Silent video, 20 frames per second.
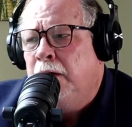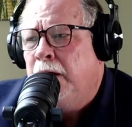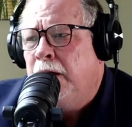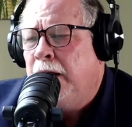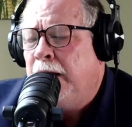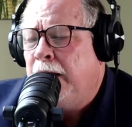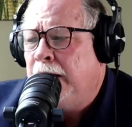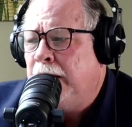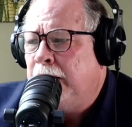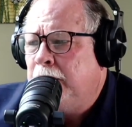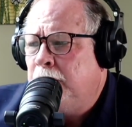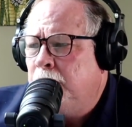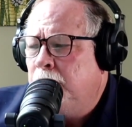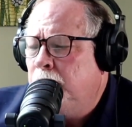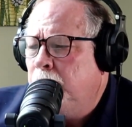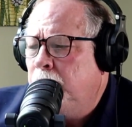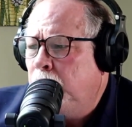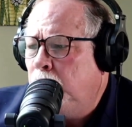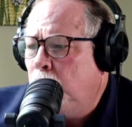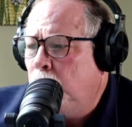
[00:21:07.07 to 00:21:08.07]
Yeah.
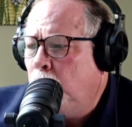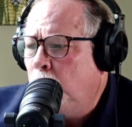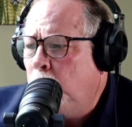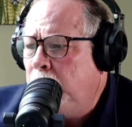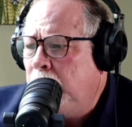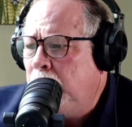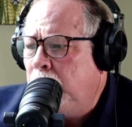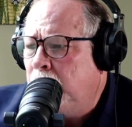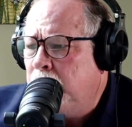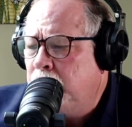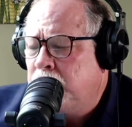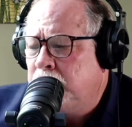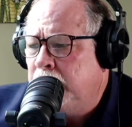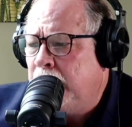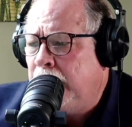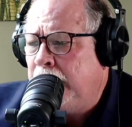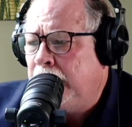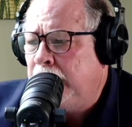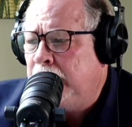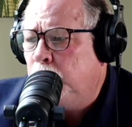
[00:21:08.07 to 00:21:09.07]
We initially
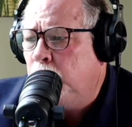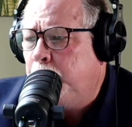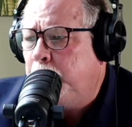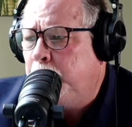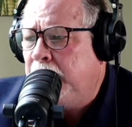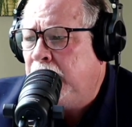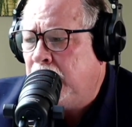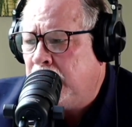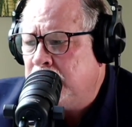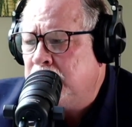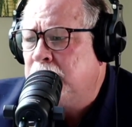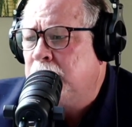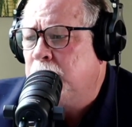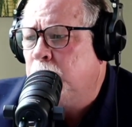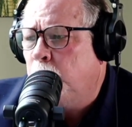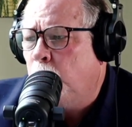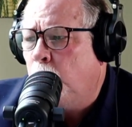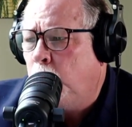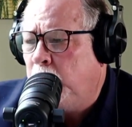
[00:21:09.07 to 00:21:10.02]
got into it because